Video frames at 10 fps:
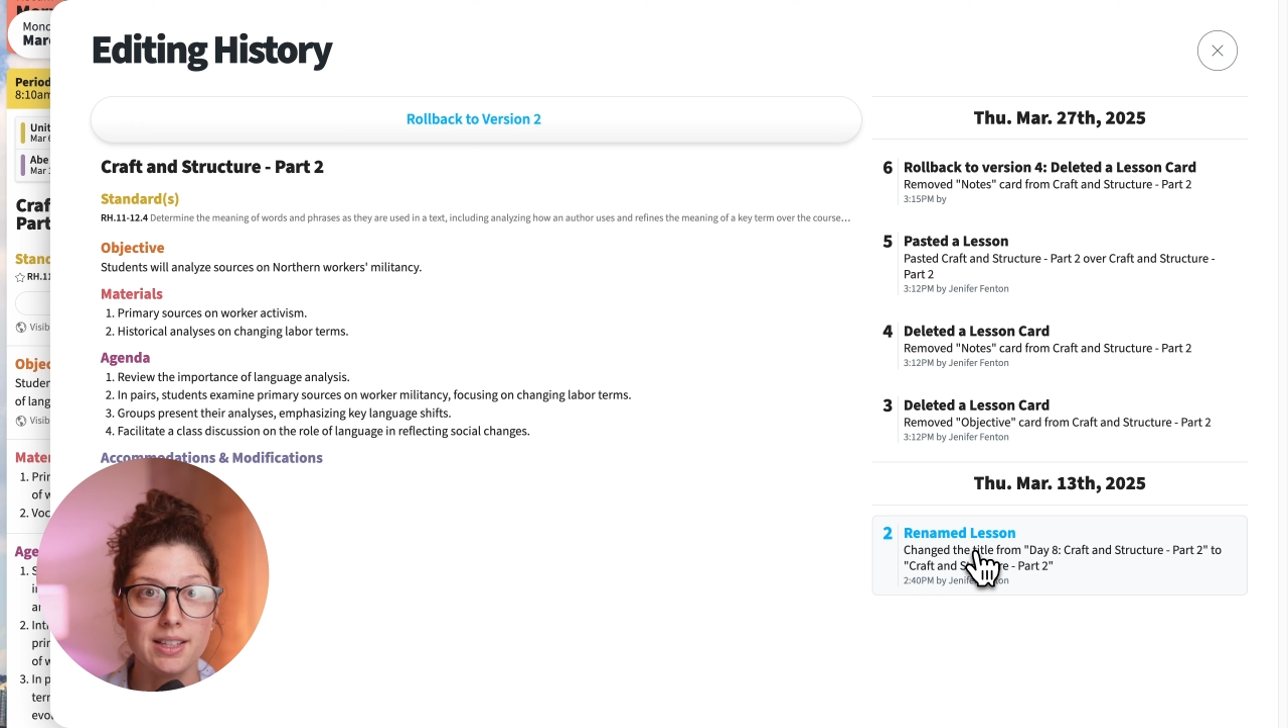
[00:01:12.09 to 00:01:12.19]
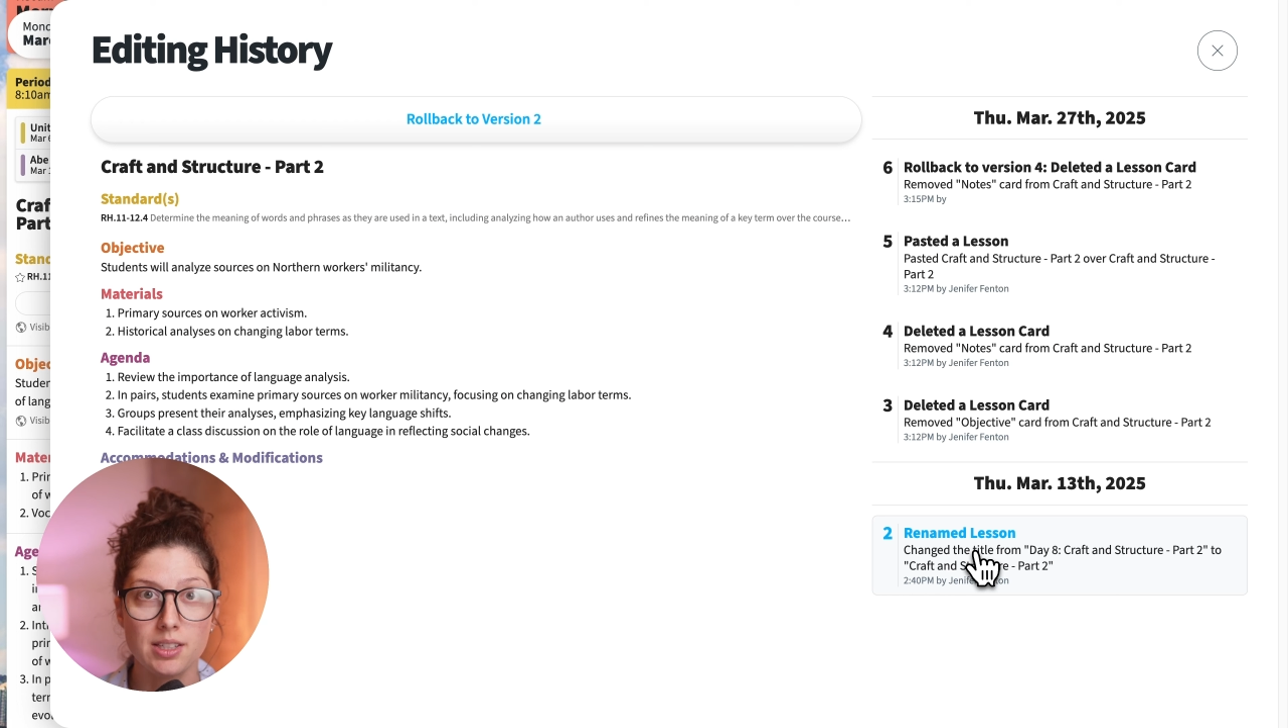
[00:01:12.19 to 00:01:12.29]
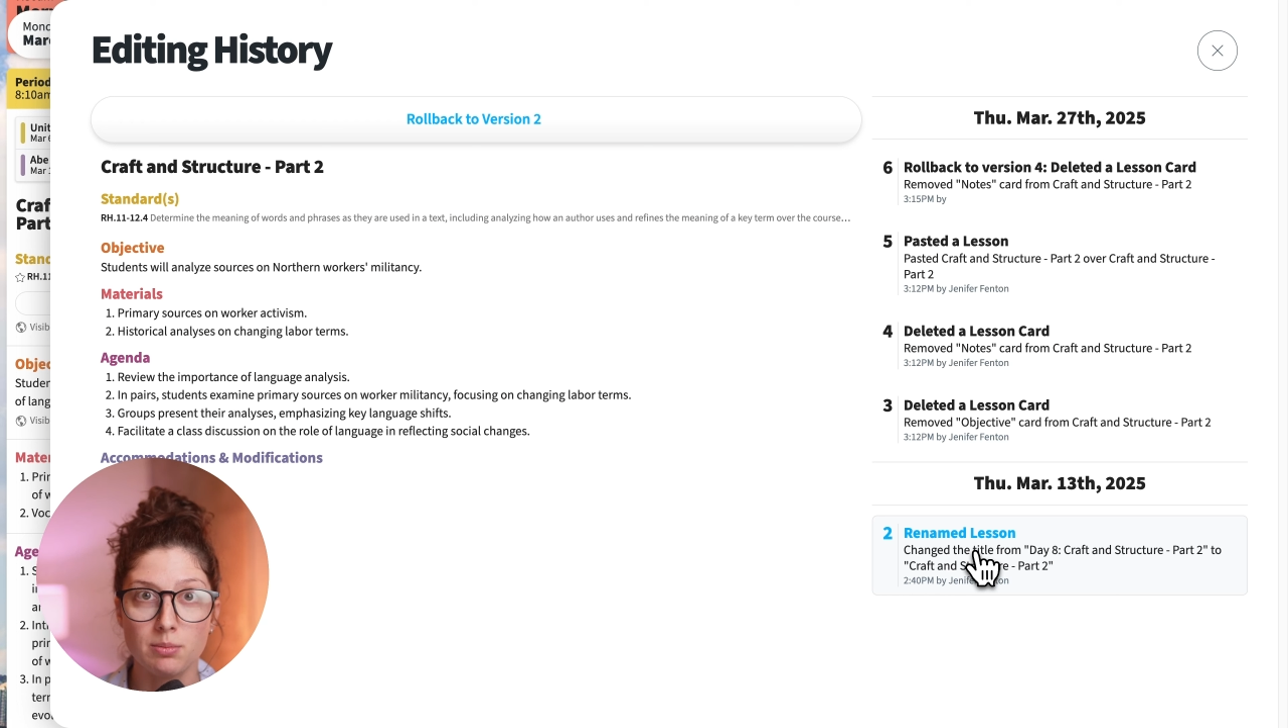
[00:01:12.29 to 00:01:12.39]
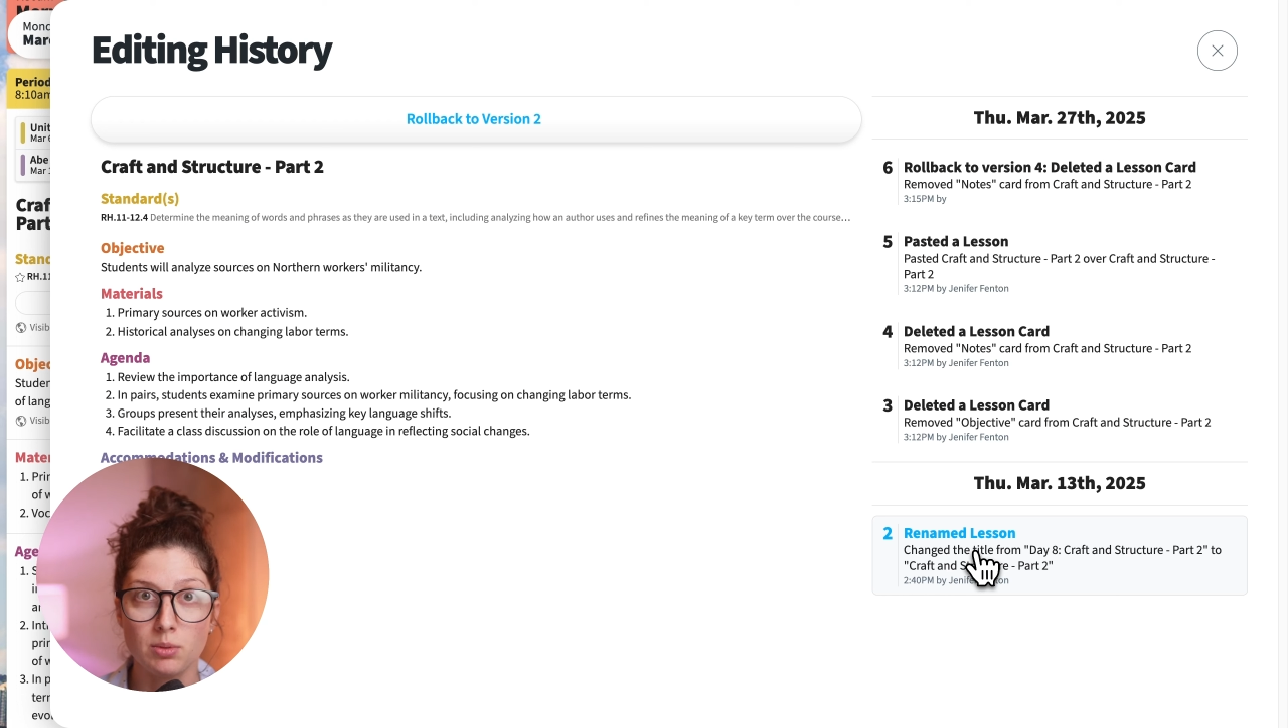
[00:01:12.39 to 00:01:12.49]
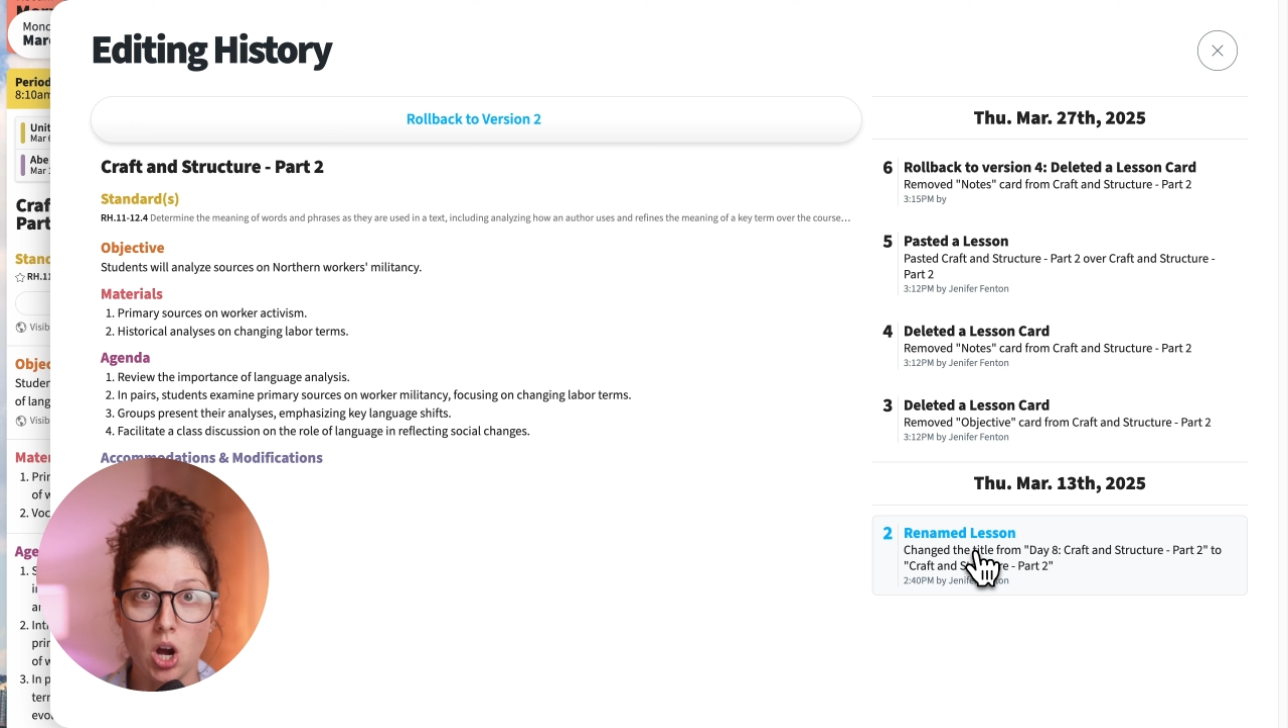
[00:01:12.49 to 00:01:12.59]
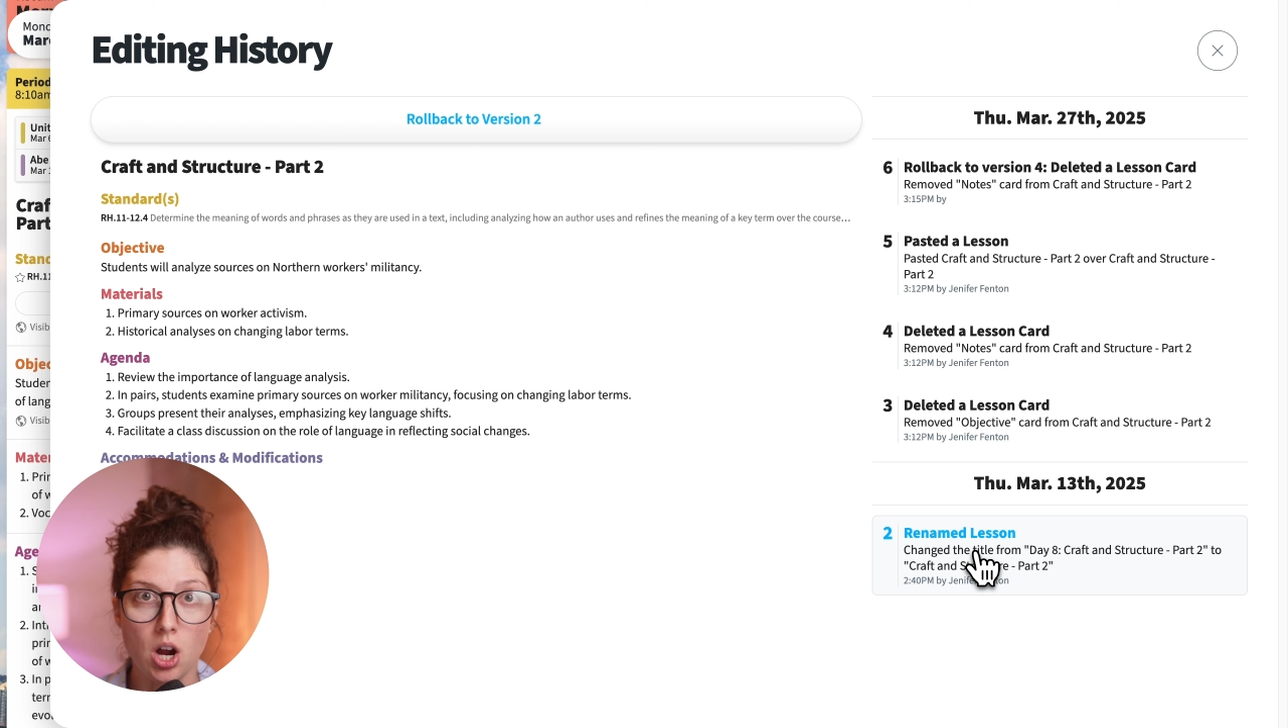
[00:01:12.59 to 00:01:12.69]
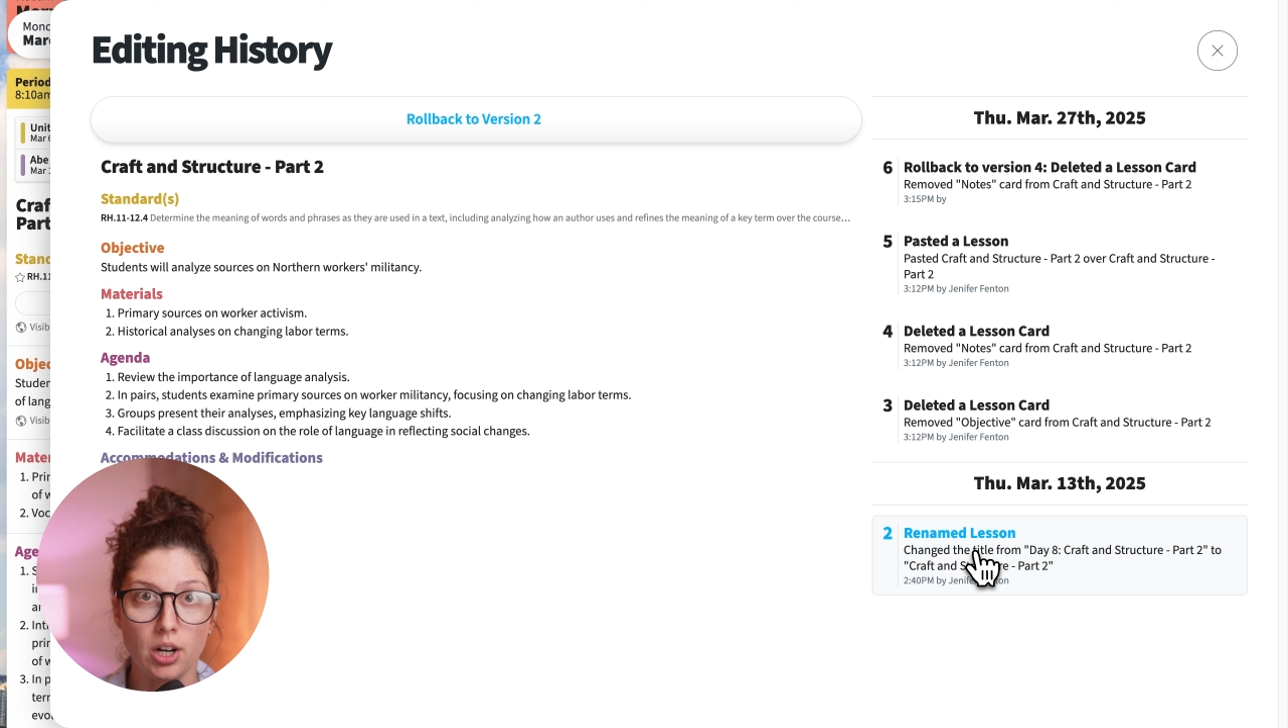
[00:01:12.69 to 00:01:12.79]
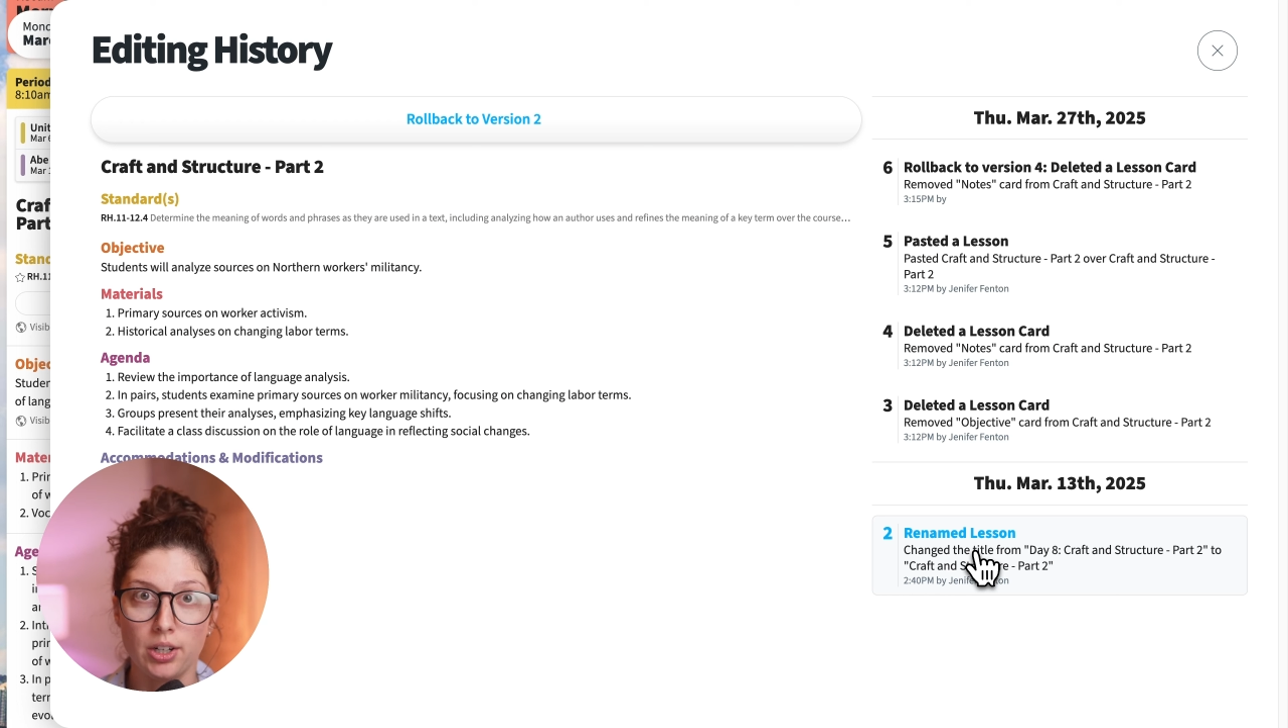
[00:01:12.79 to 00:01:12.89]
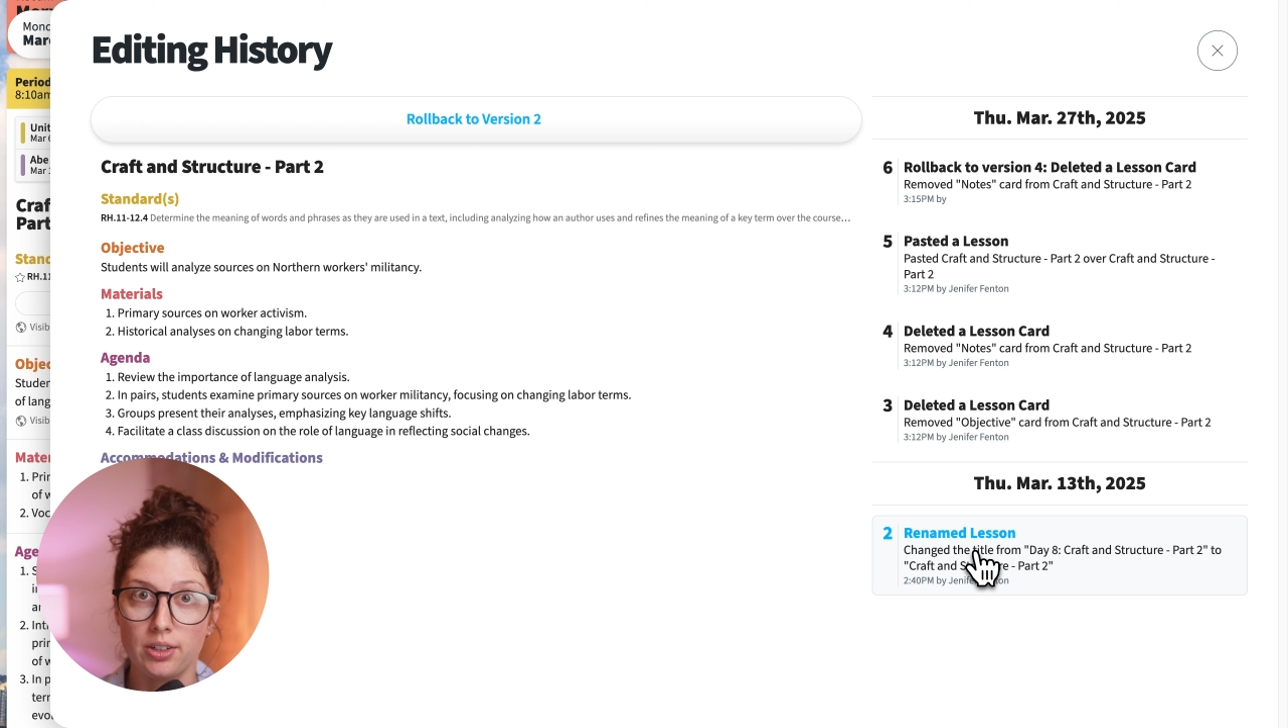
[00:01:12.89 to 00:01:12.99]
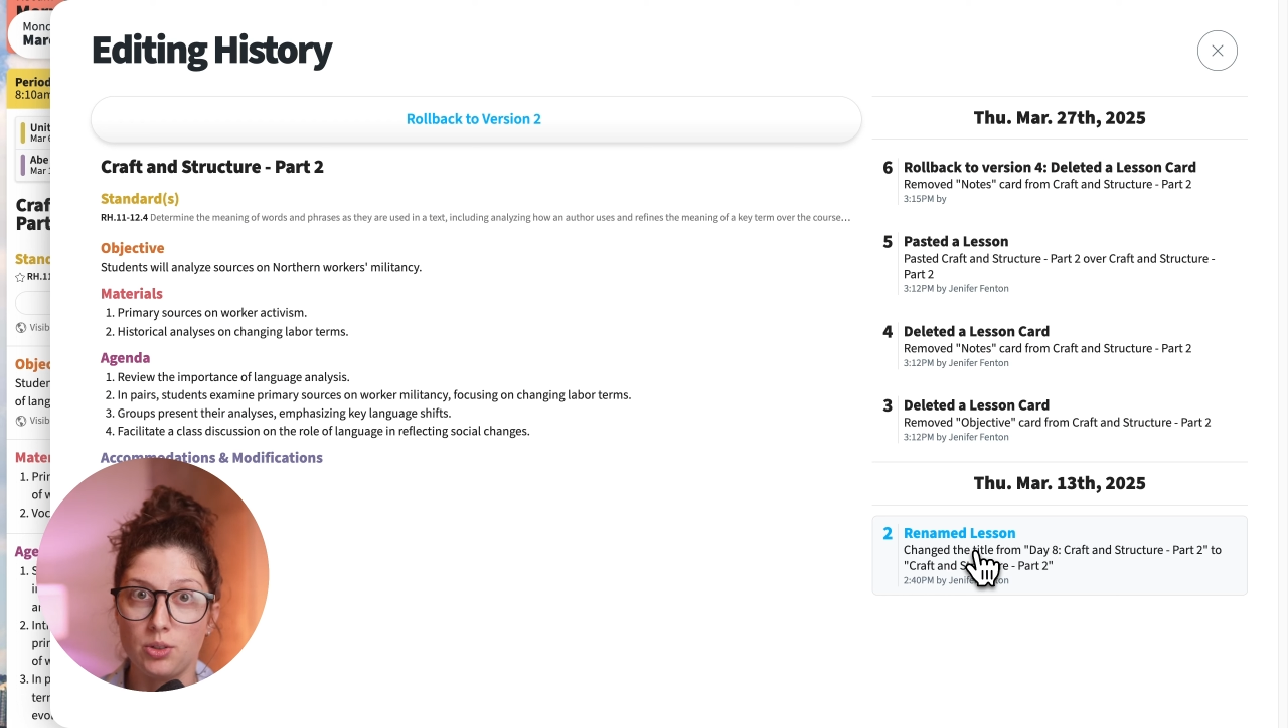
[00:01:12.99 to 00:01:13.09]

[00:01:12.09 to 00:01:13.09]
some cards,